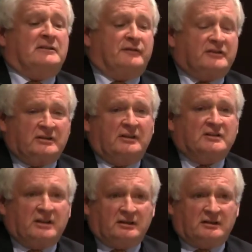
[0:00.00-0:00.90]
to
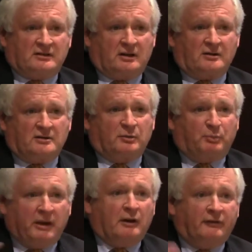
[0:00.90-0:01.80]
facilitate a discussion, to
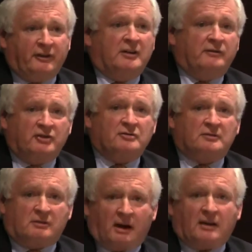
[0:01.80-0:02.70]
pick off
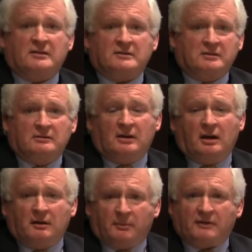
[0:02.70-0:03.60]
individual directors who
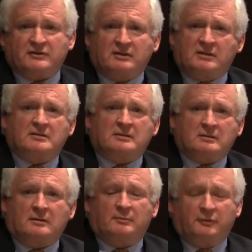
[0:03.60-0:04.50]
the owner perhaps thinks
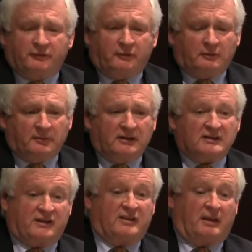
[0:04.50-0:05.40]
are not performing, to